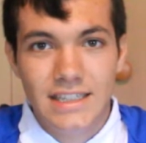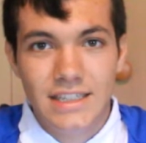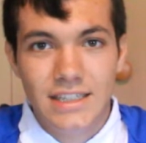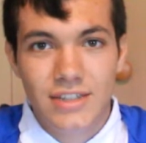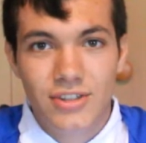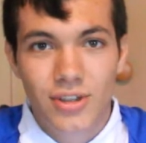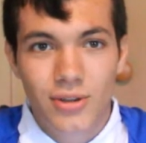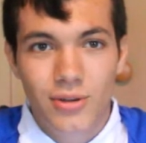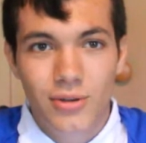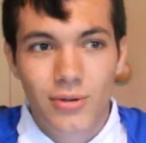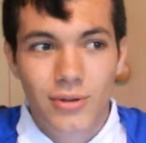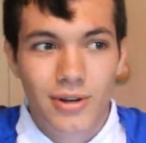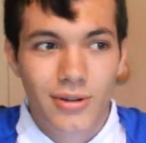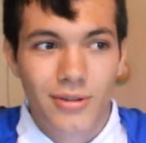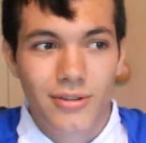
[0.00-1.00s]
So
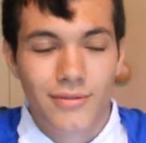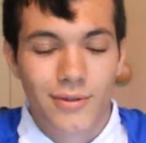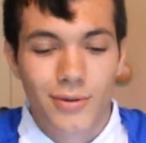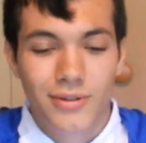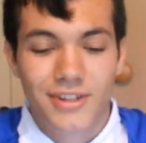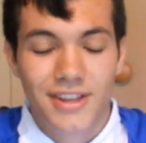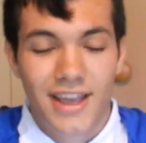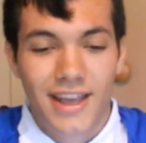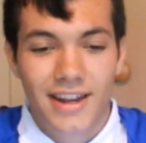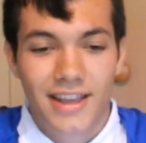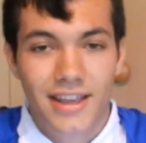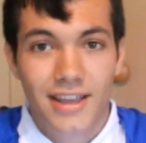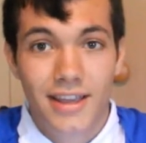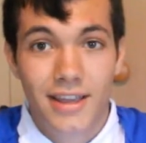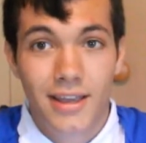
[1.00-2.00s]
I don't look forward to that.
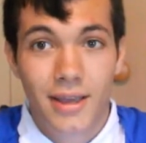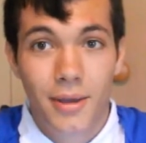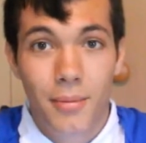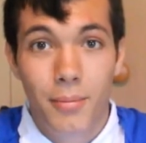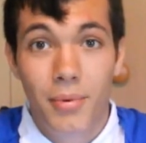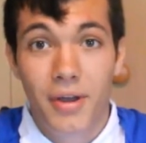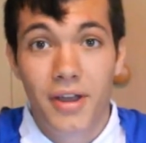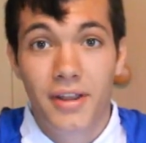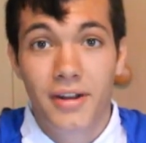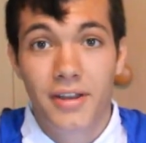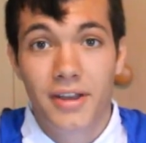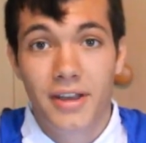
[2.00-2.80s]
But